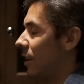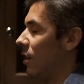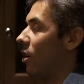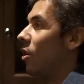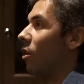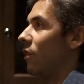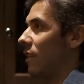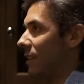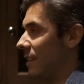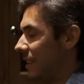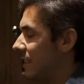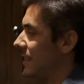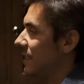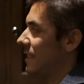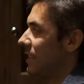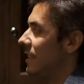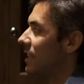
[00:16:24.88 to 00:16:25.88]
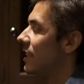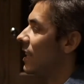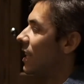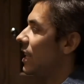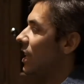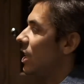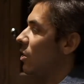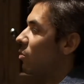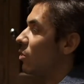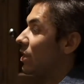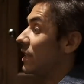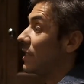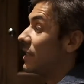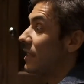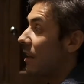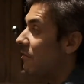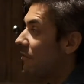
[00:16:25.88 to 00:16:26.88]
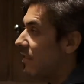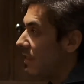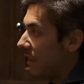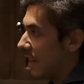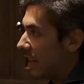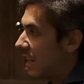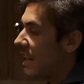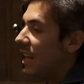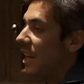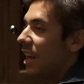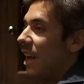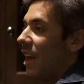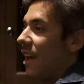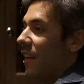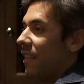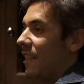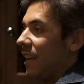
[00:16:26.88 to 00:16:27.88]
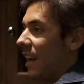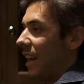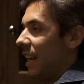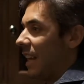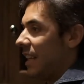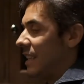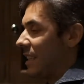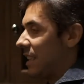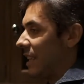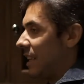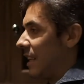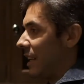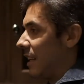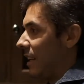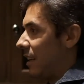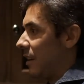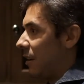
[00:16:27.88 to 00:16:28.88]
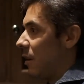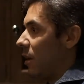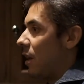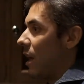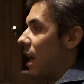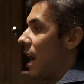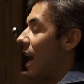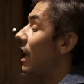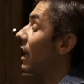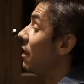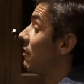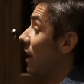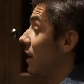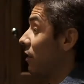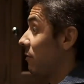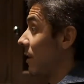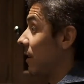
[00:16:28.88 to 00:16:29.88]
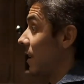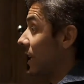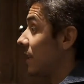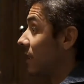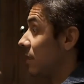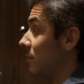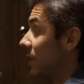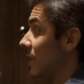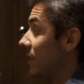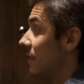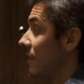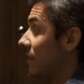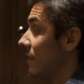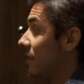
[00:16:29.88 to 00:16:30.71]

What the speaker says: authenticity, which is something that is highly valued by the customers.